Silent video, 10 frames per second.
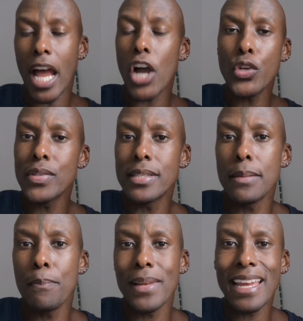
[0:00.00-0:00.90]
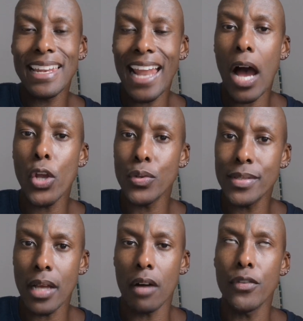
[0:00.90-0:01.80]
Now you simply allow
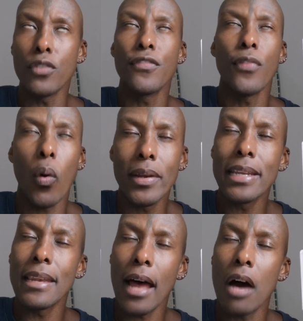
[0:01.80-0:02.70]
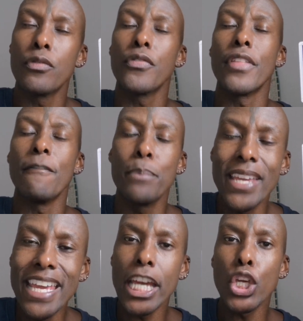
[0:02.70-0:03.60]
yourself, you fall in love with the
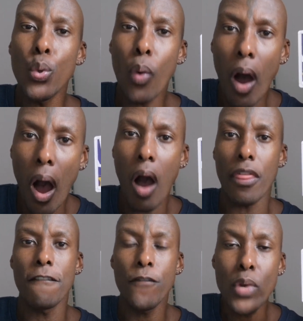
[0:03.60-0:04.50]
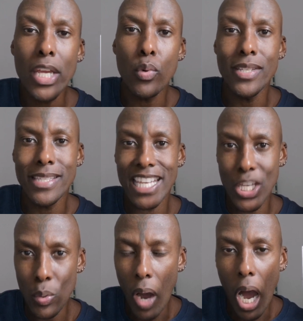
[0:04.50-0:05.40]
being you are, the frequency
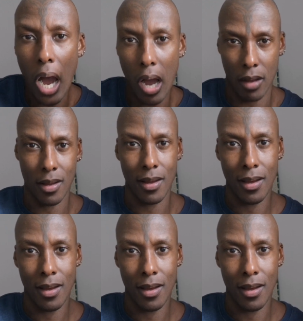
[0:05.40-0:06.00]
you are.